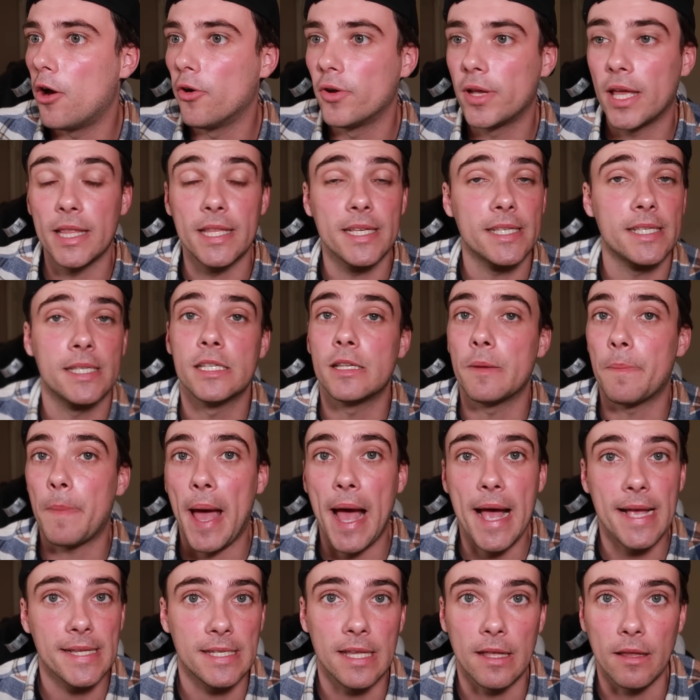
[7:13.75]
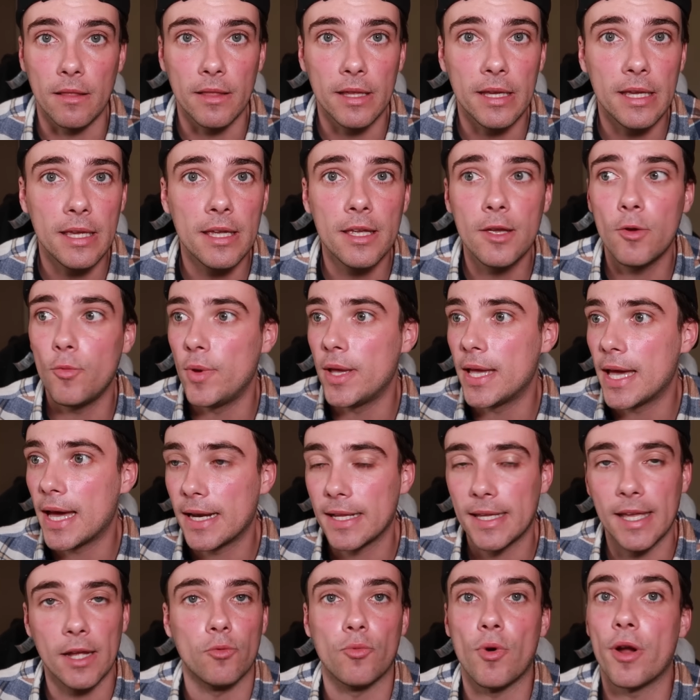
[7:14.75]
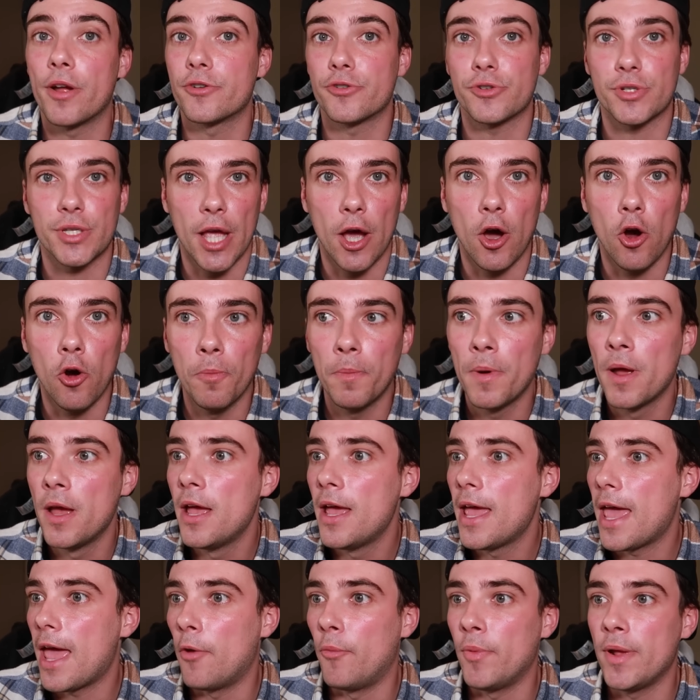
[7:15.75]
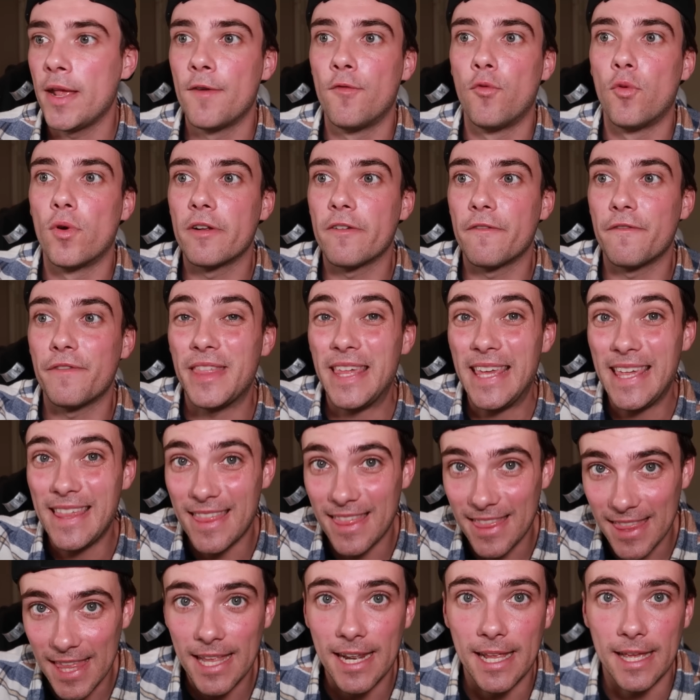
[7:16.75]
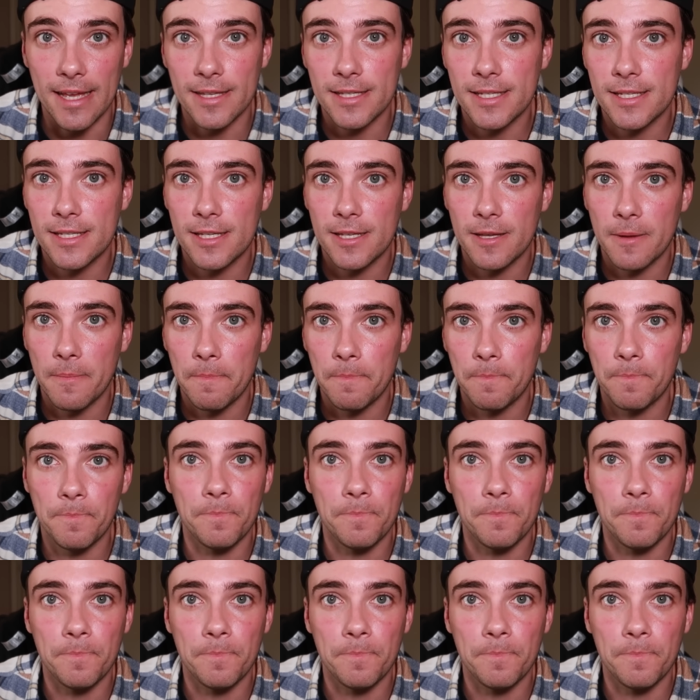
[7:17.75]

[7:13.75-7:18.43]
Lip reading: okay, this is a passing league, we got to get Rodgers help, and we have one of the thinnest